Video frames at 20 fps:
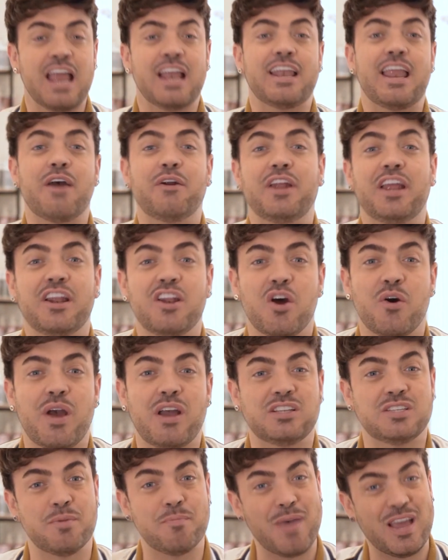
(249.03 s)
Now that you know
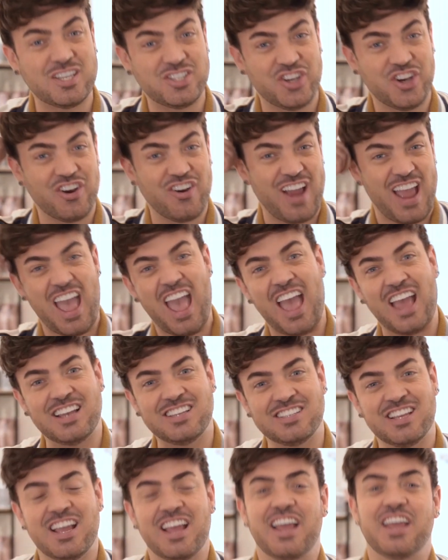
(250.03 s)
how to measure your head,
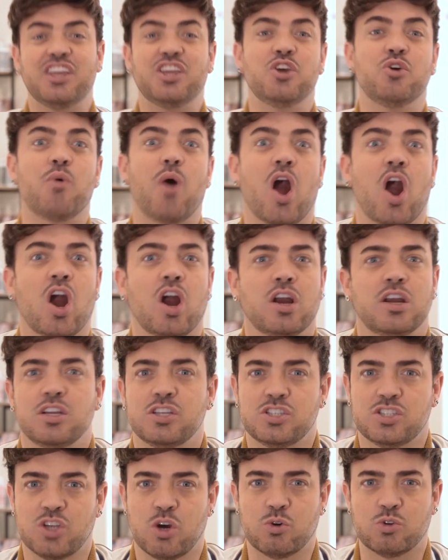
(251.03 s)
you are
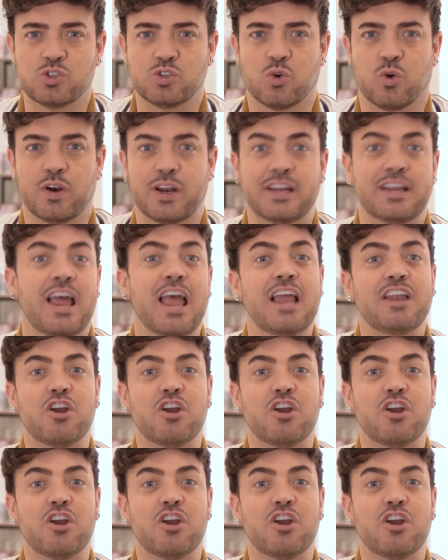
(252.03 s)
so sorted.